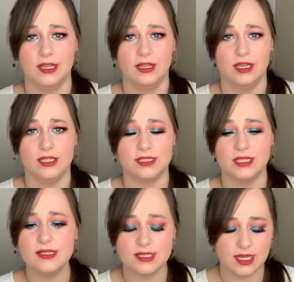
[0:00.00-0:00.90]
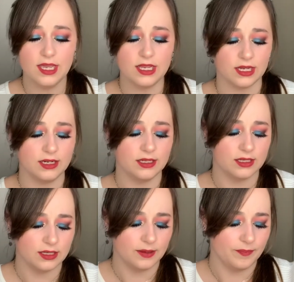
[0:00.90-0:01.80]
It's insane.
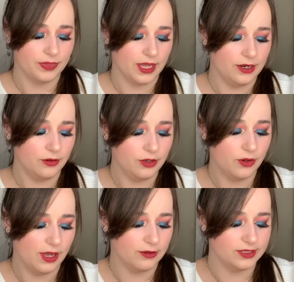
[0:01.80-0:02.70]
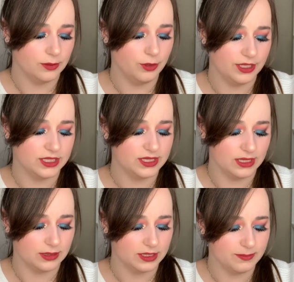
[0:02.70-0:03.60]
I don't know how someone
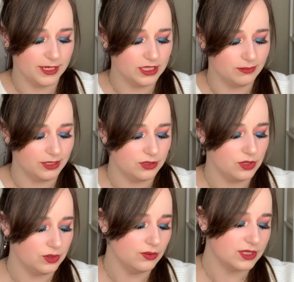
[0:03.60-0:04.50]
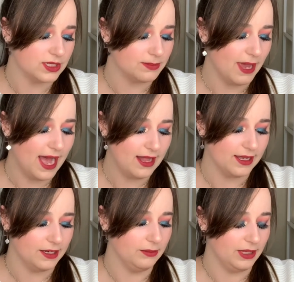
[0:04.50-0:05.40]
expected me to use this
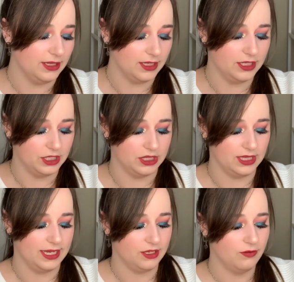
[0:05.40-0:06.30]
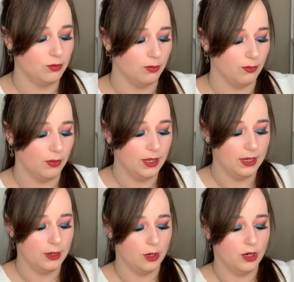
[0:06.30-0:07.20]
palette, and then it like if you
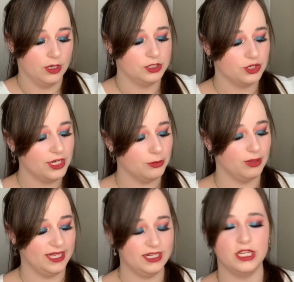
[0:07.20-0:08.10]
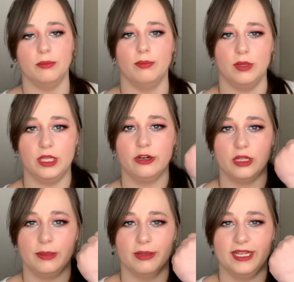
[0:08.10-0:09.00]
tried to blend it, it literally
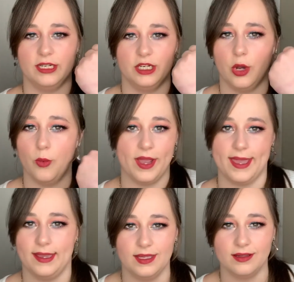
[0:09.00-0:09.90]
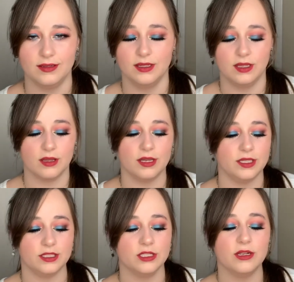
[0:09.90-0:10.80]
blended away. It
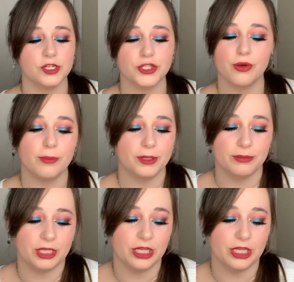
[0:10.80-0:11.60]
did not show up on me at